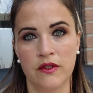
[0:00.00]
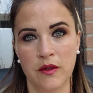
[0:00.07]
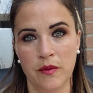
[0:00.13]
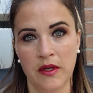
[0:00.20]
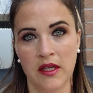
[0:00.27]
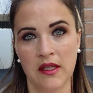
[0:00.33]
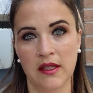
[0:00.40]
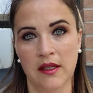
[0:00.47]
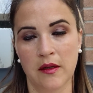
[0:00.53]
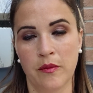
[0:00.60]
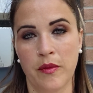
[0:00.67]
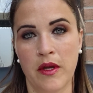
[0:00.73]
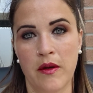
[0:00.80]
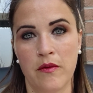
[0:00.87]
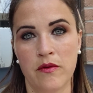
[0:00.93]
to be a little
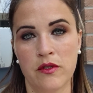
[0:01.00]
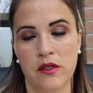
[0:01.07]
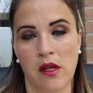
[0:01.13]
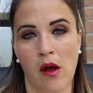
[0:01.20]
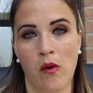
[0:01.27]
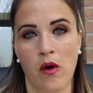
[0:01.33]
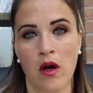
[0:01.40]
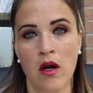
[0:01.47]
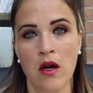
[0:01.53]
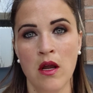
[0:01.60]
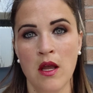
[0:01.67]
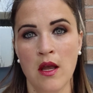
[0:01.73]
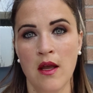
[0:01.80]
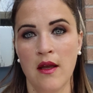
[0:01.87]
bit slower.